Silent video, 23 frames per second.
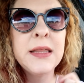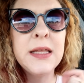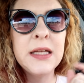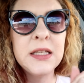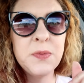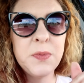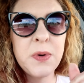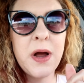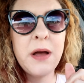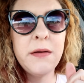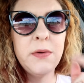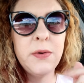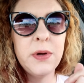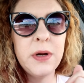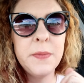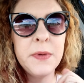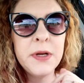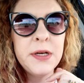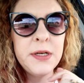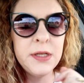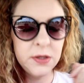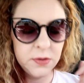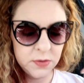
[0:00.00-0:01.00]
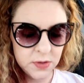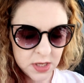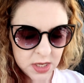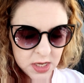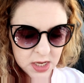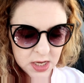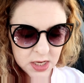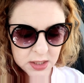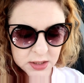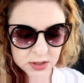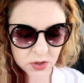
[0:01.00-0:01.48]
That's probably what I'm gonna do.
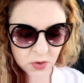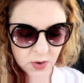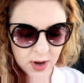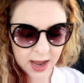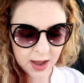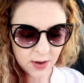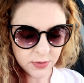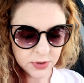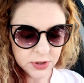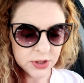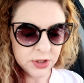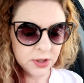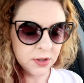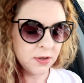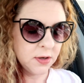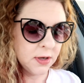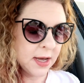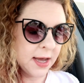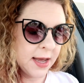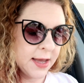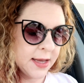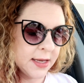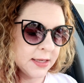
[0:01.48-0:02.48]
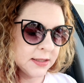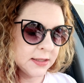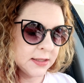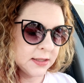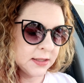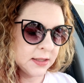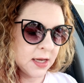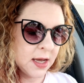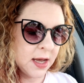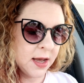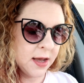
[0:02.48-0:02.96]
So I will show you
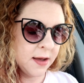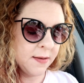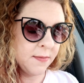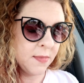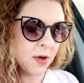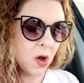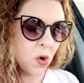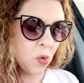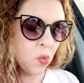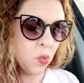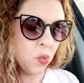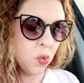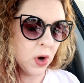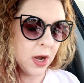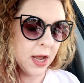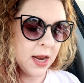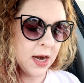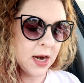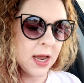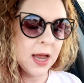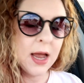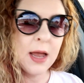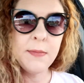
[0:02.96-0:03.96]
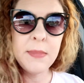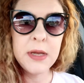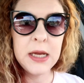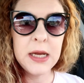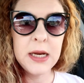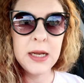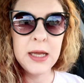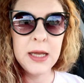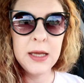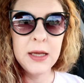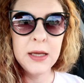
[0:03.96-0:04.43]
guys um, what I'm
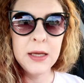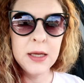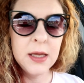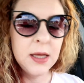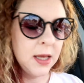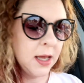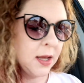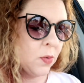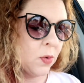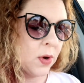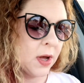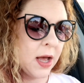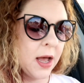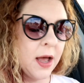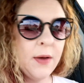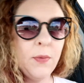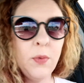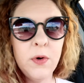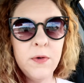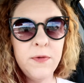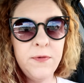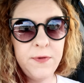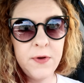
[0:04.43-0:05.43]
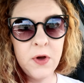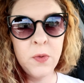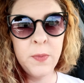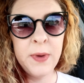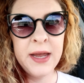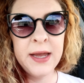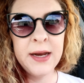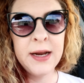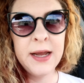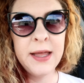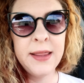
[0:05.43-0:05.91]
eating. Well, I will
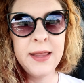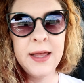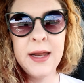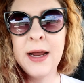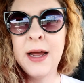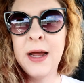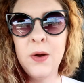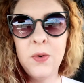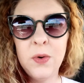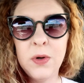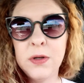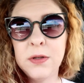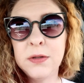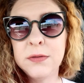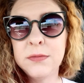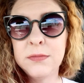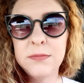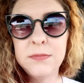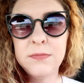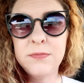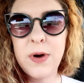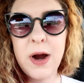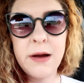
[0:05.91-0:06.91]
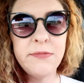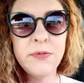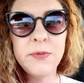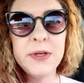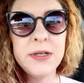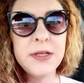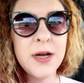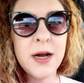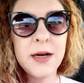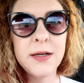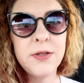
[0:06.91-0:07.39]
film it and then I will
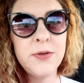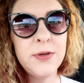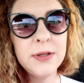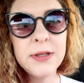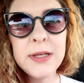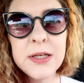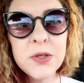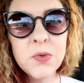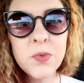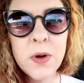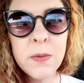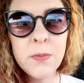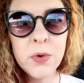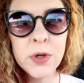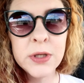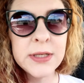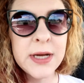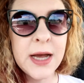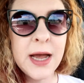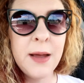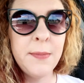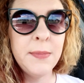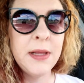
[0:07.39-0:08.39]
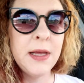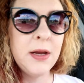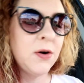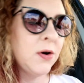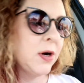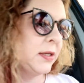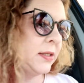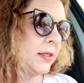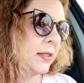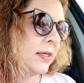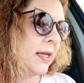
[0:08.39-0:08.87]
probably talk to you at least one more time
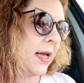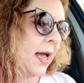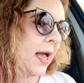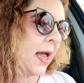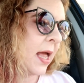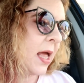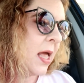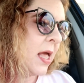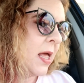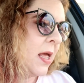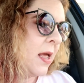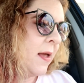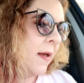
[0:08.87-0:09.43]
later on today.